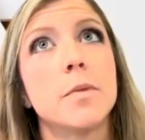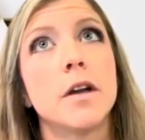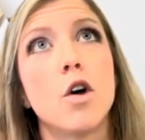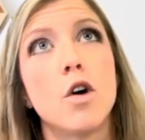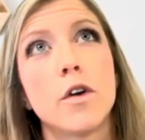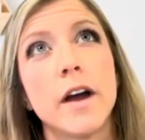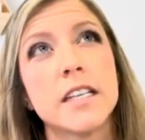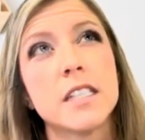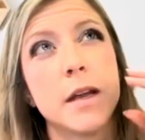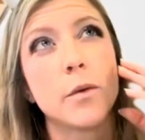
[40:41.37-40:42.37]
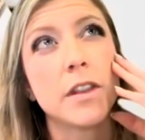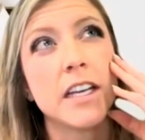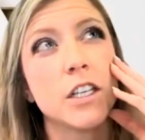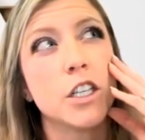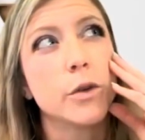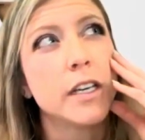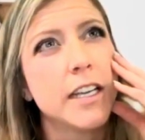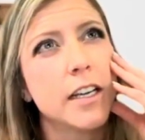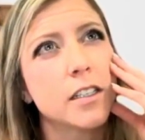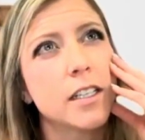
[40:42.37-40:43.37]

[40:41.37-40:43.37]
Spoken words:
but overestimate what they can do in a year.